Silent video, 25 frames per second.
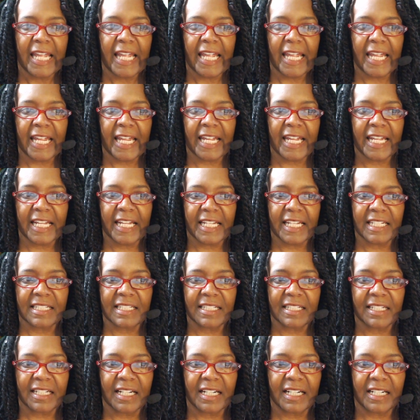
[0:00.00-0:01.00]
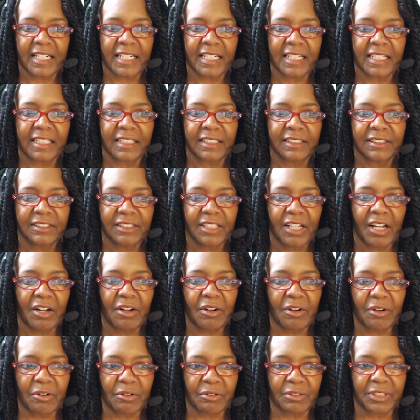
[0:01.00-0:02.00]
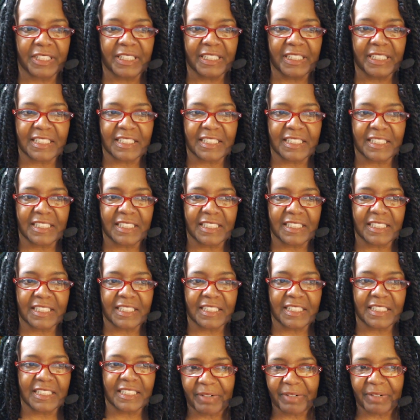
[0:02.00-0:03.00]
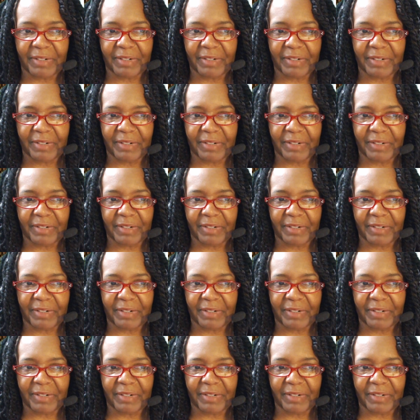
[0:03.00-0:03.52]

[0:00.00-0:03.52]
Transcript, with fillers: and, uh, oh, good to see you here, Rach,